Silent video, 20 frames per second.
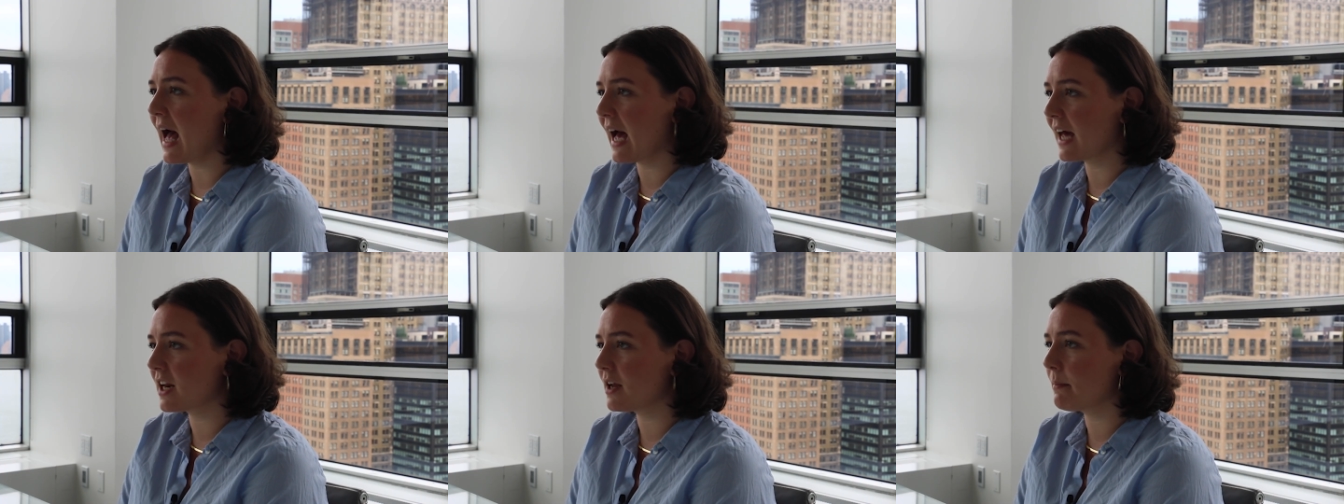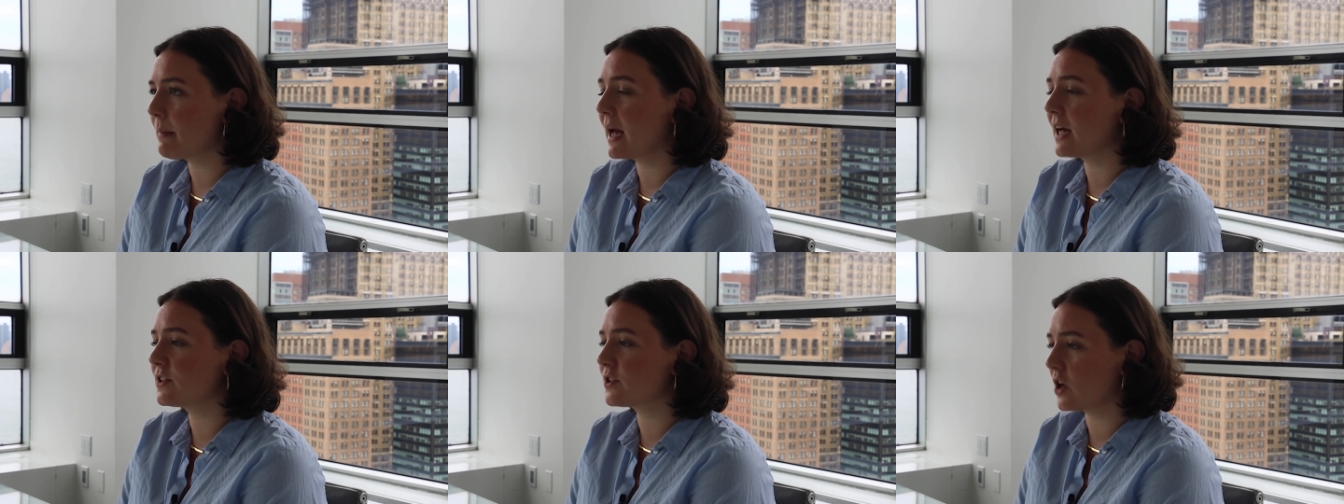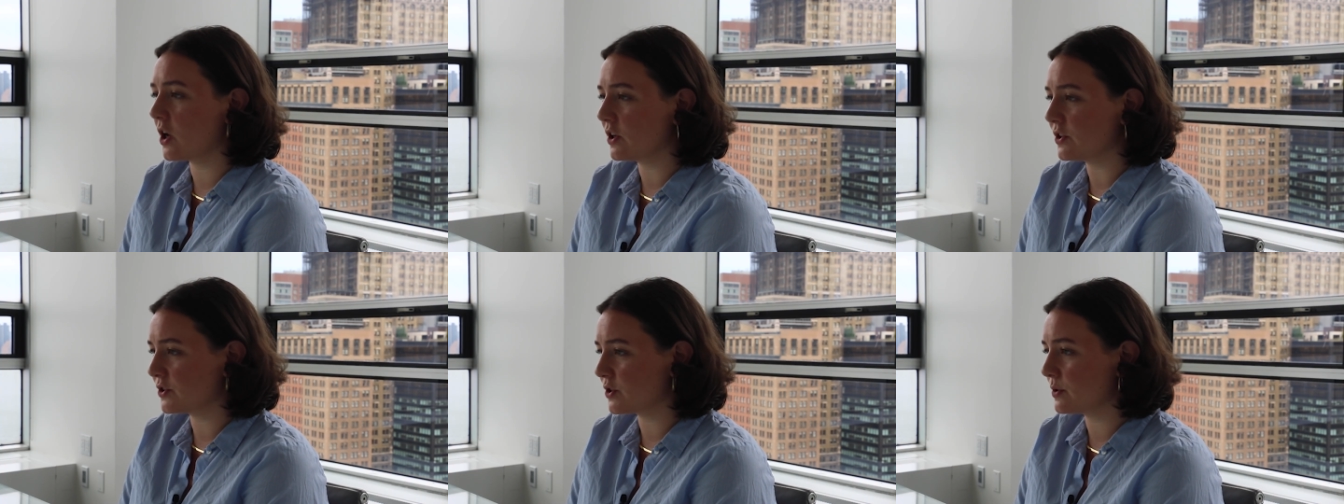Adam
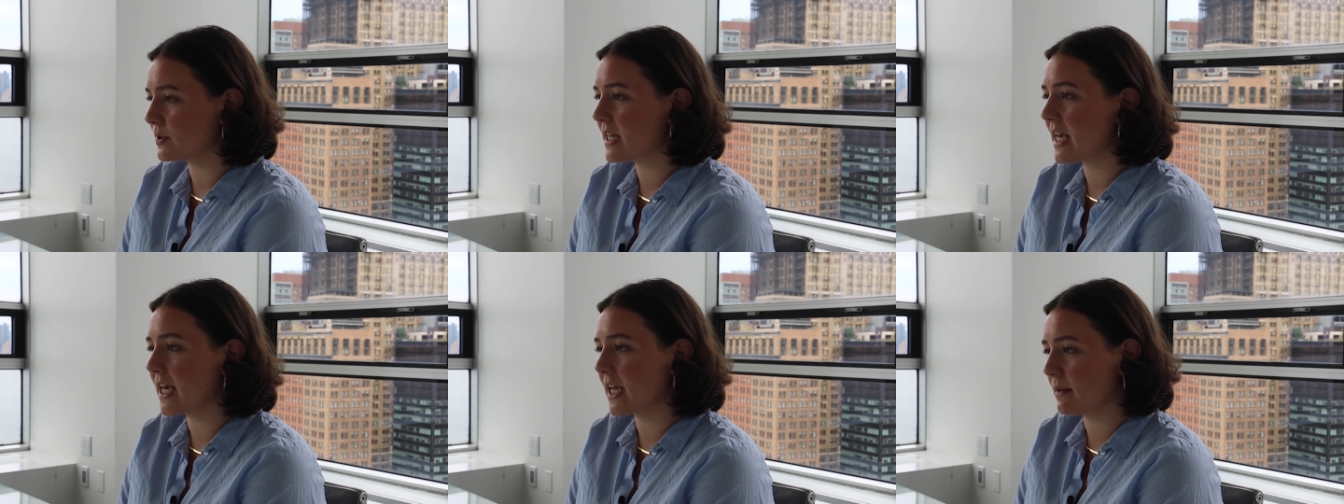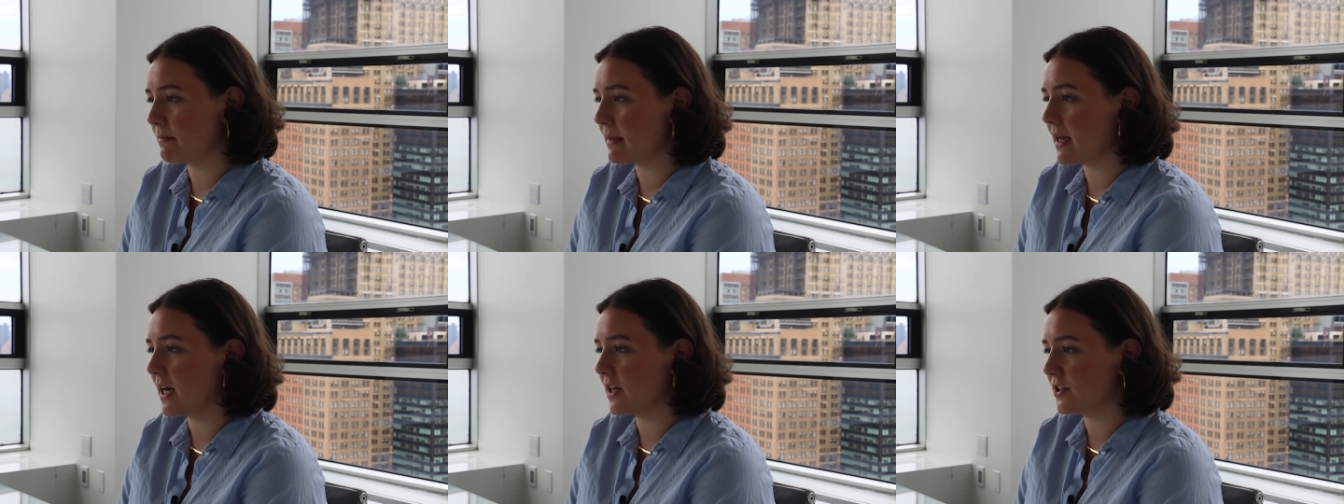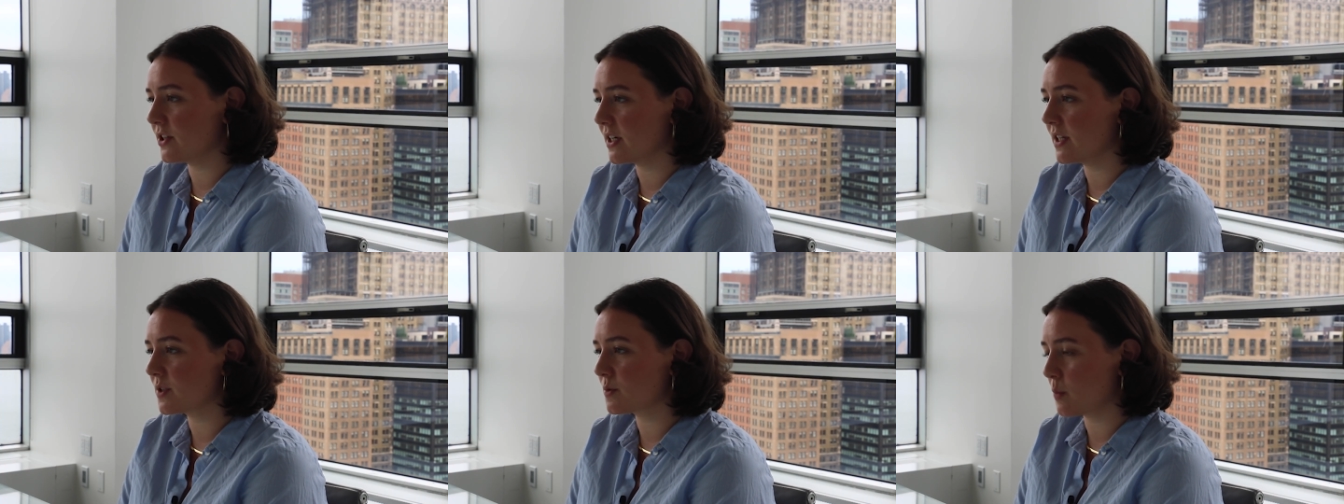has also taken me
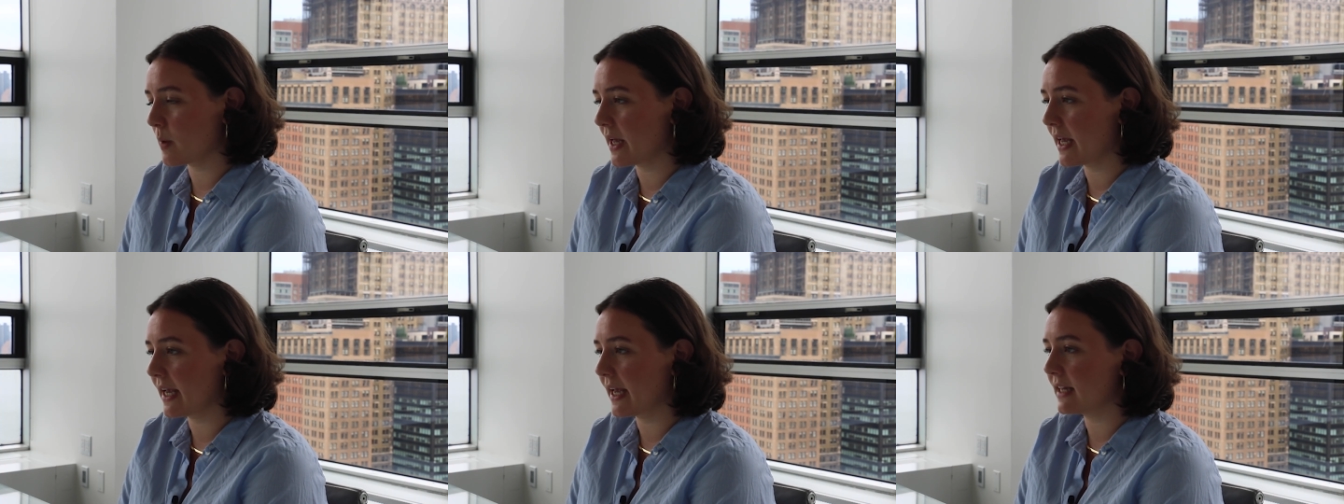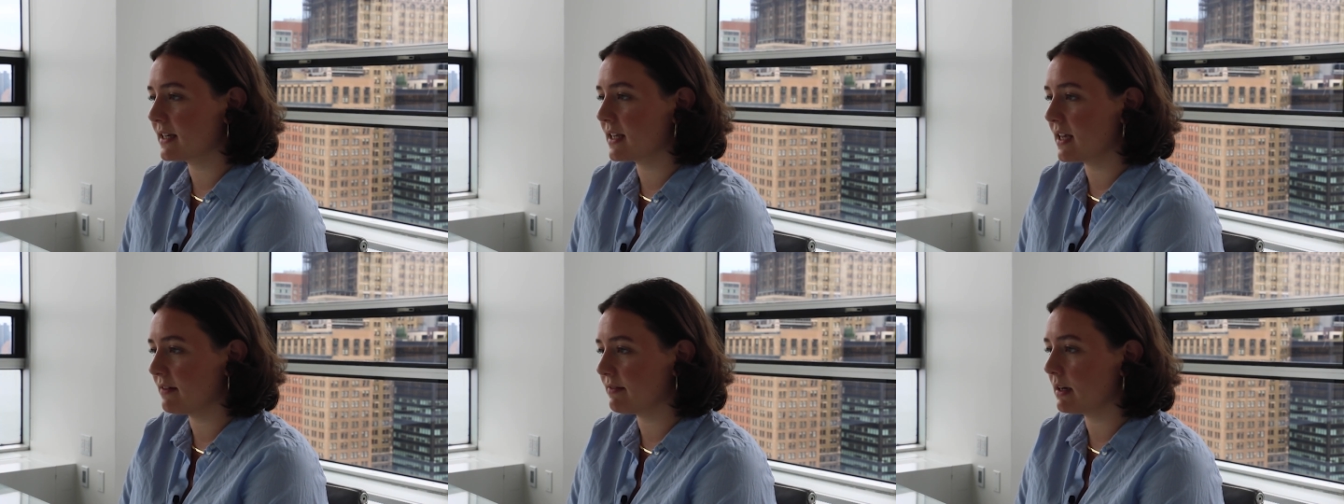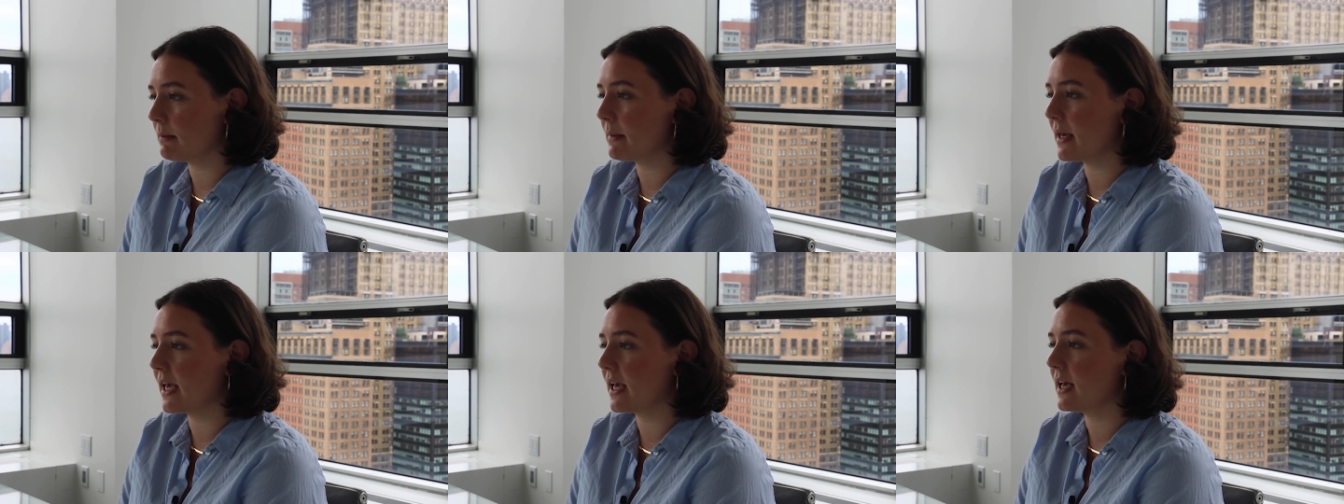under his wing and
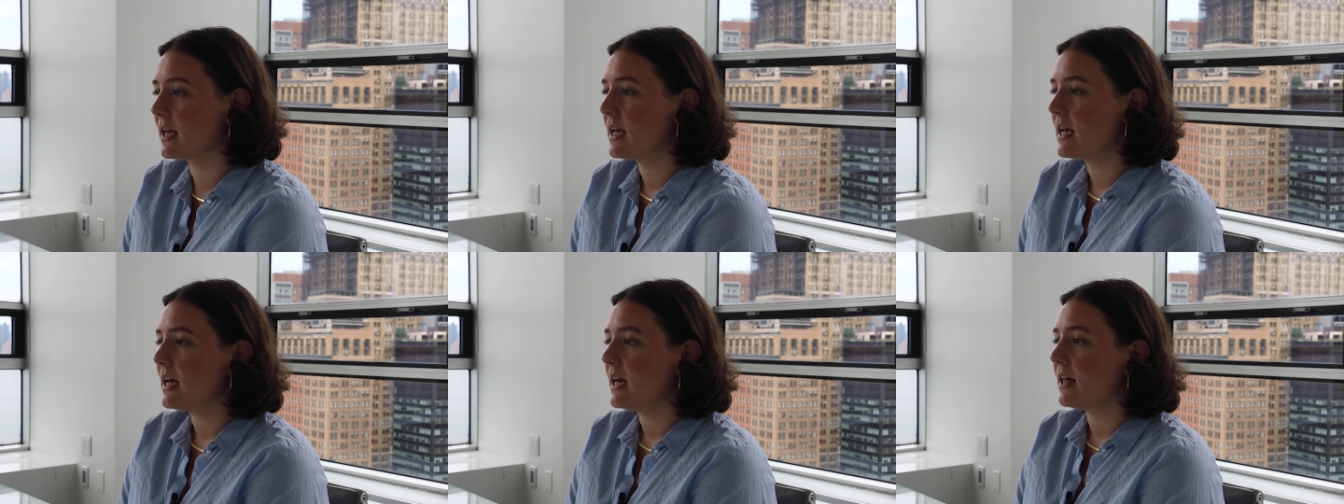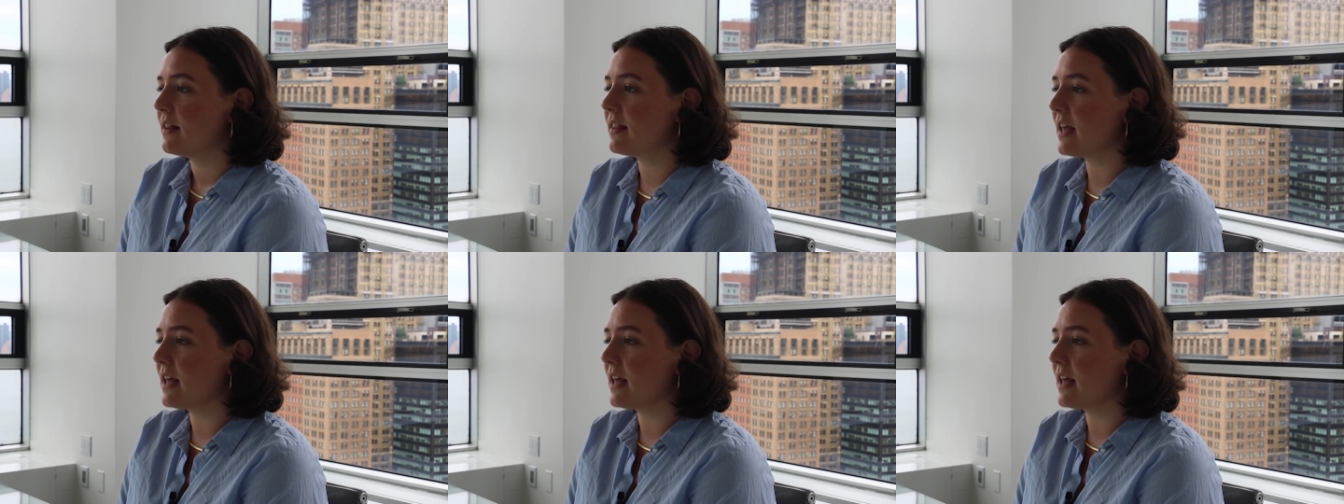given me